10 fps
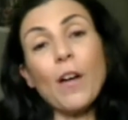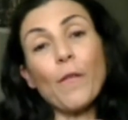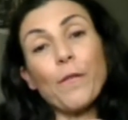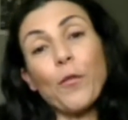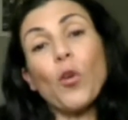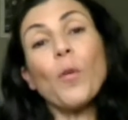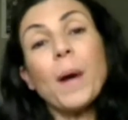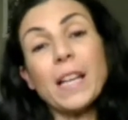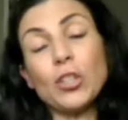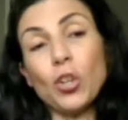for
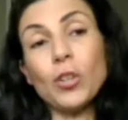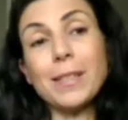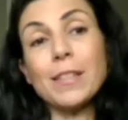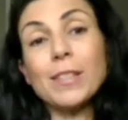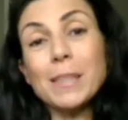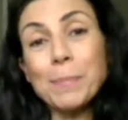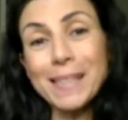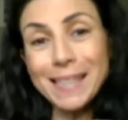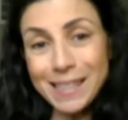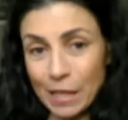my dogs that
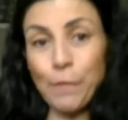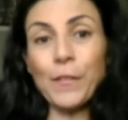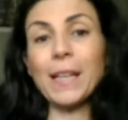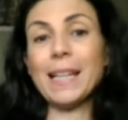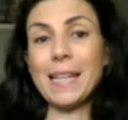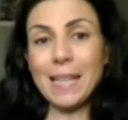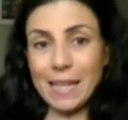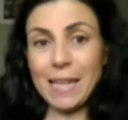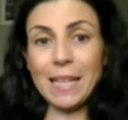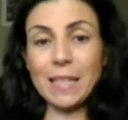specifically
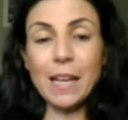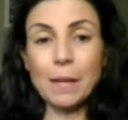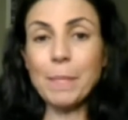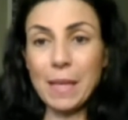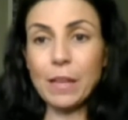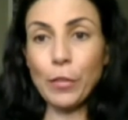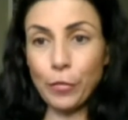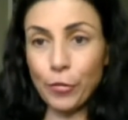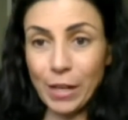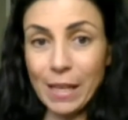need an
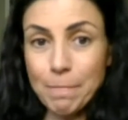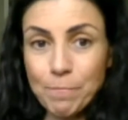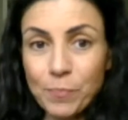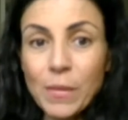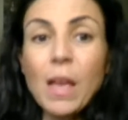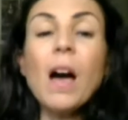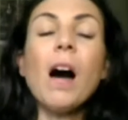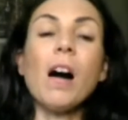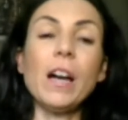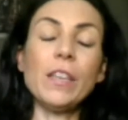omega-3,
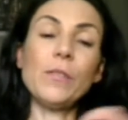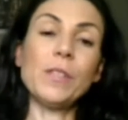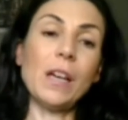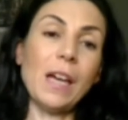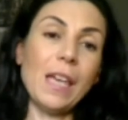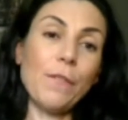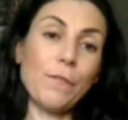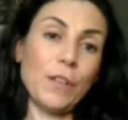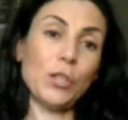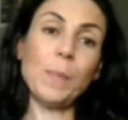I use a
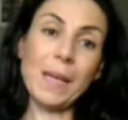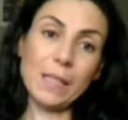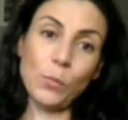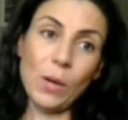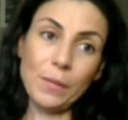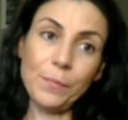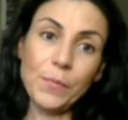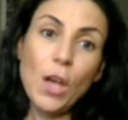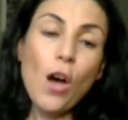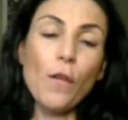fish-based one.
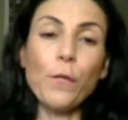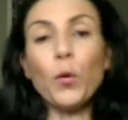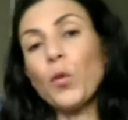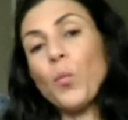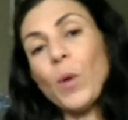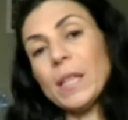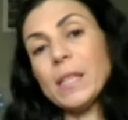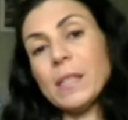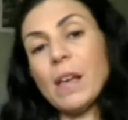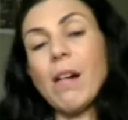For the
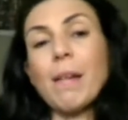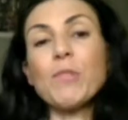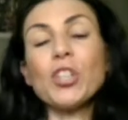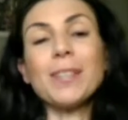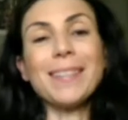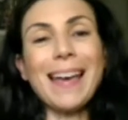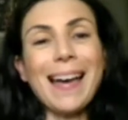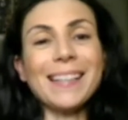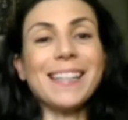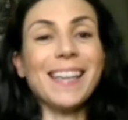ones that I'm just
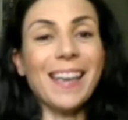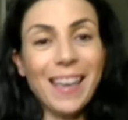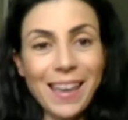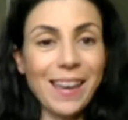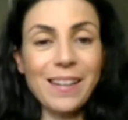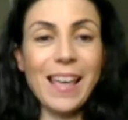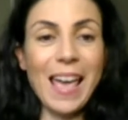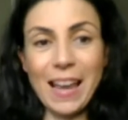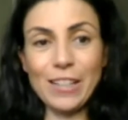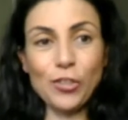adding in
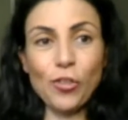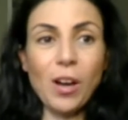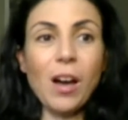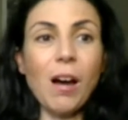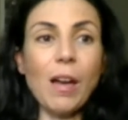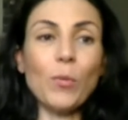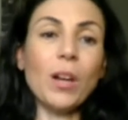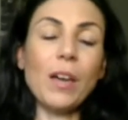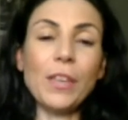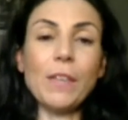extra, I
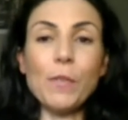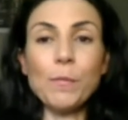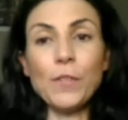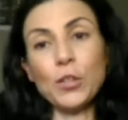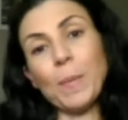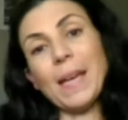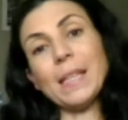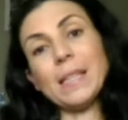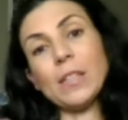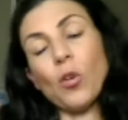will either give them
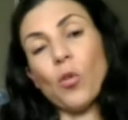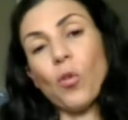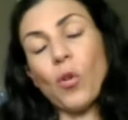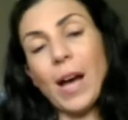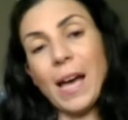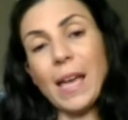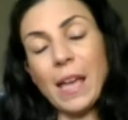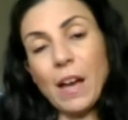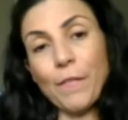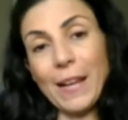fish-based or
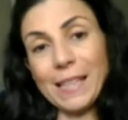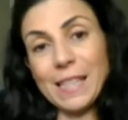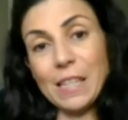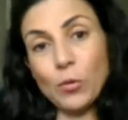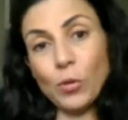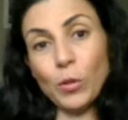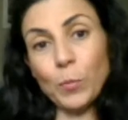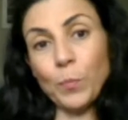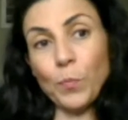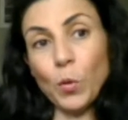a flaxseed
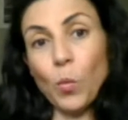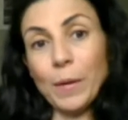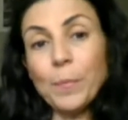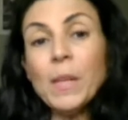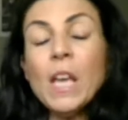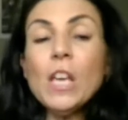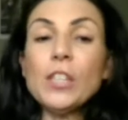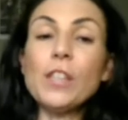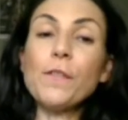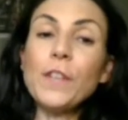oil one.
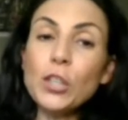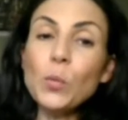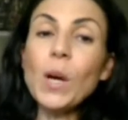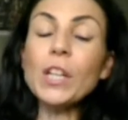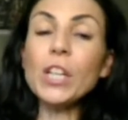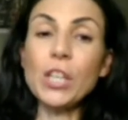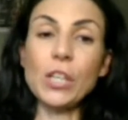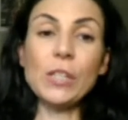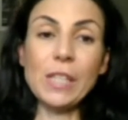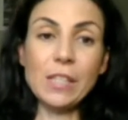So the fish one I
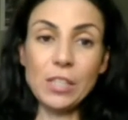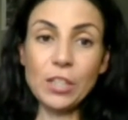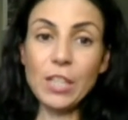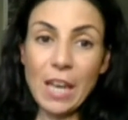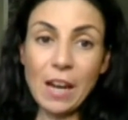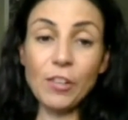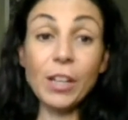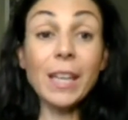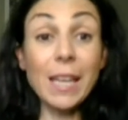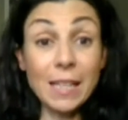use is the
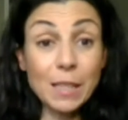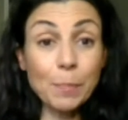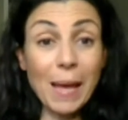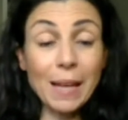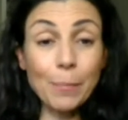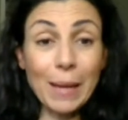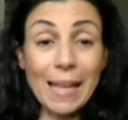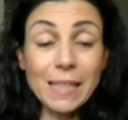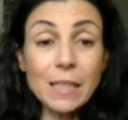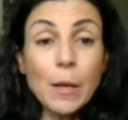doTERRA Kids Bet
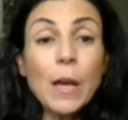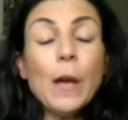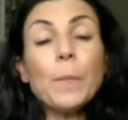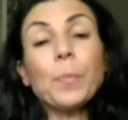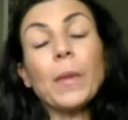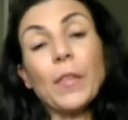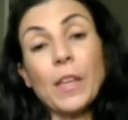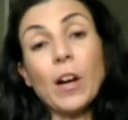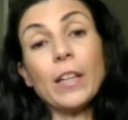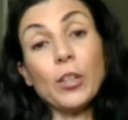blend,
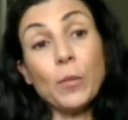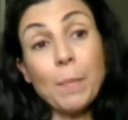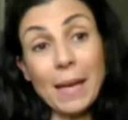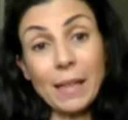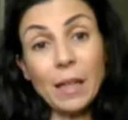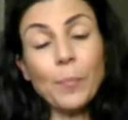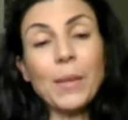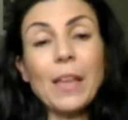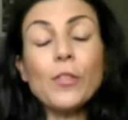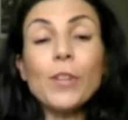the IQ Mega.
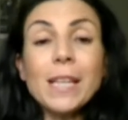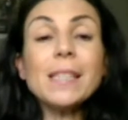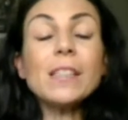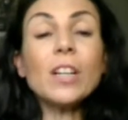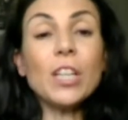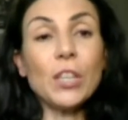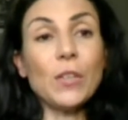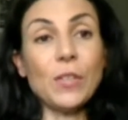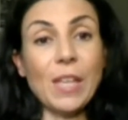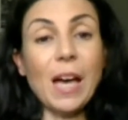And the reason I
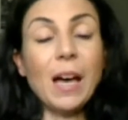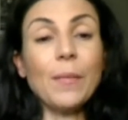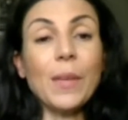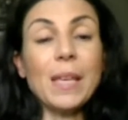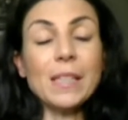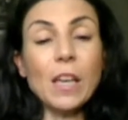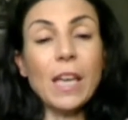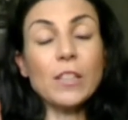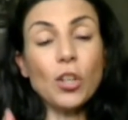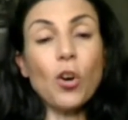use that,
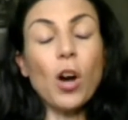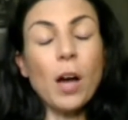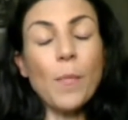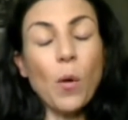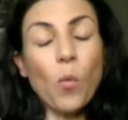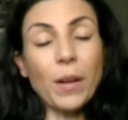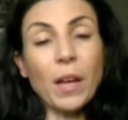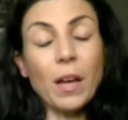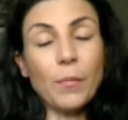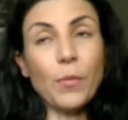it's got
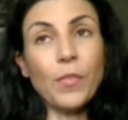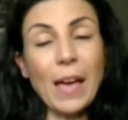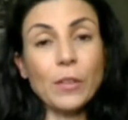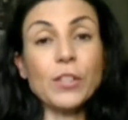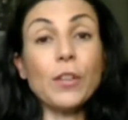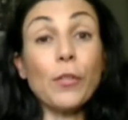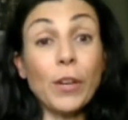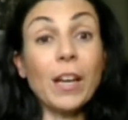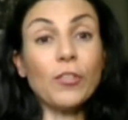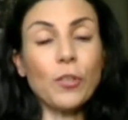
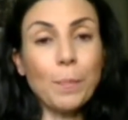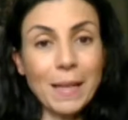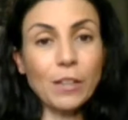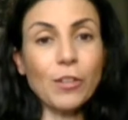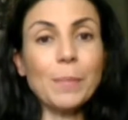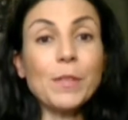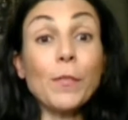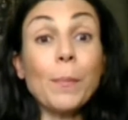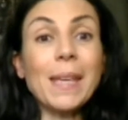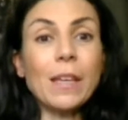1,300 milligrams of
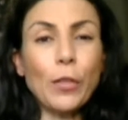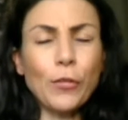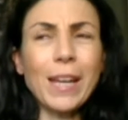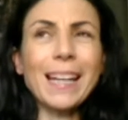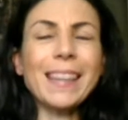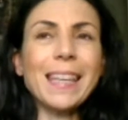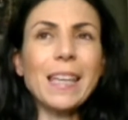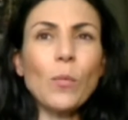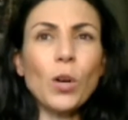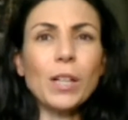omega-3, and I
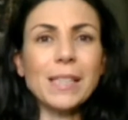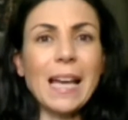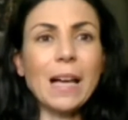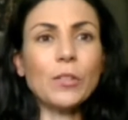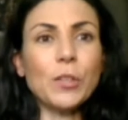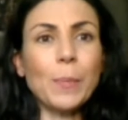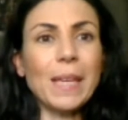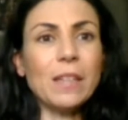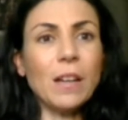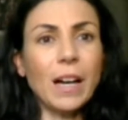think it works out to
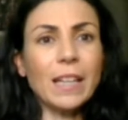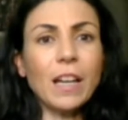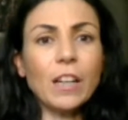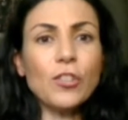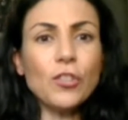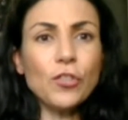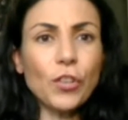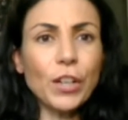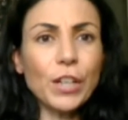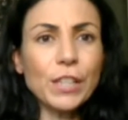be
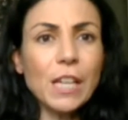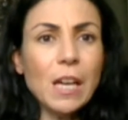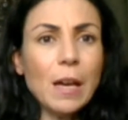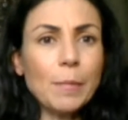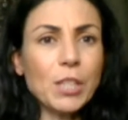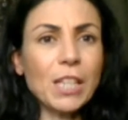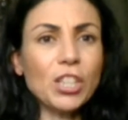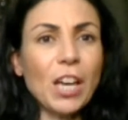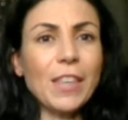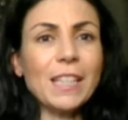900. I'm just going
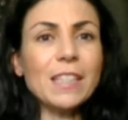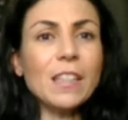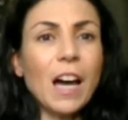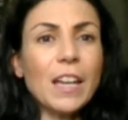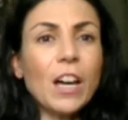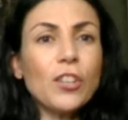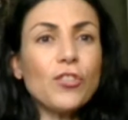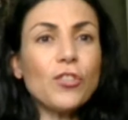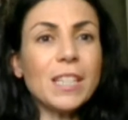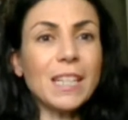to check. I think it's
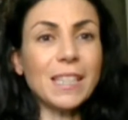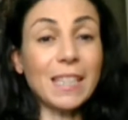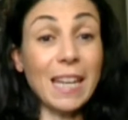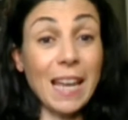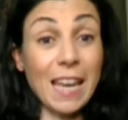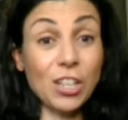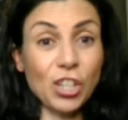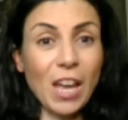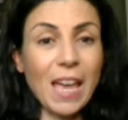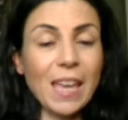900
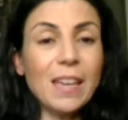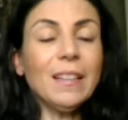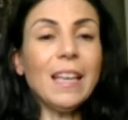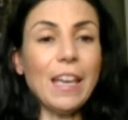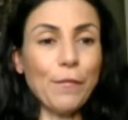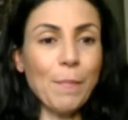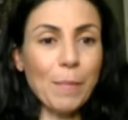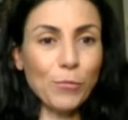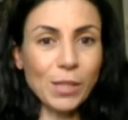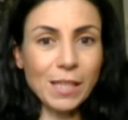DHA, if
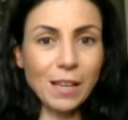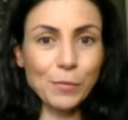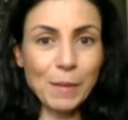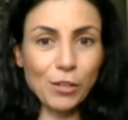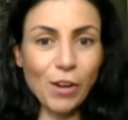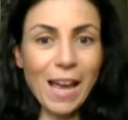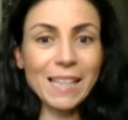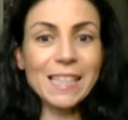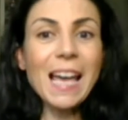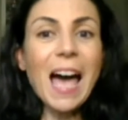memory serves me
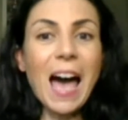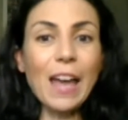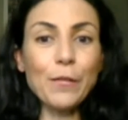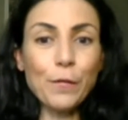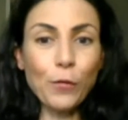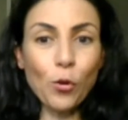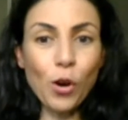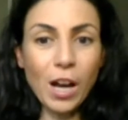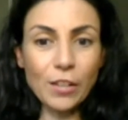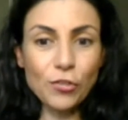correct, and
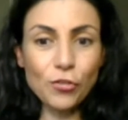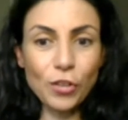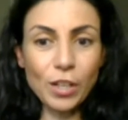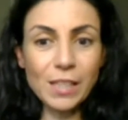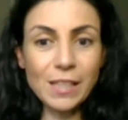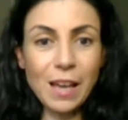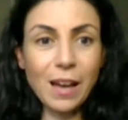400.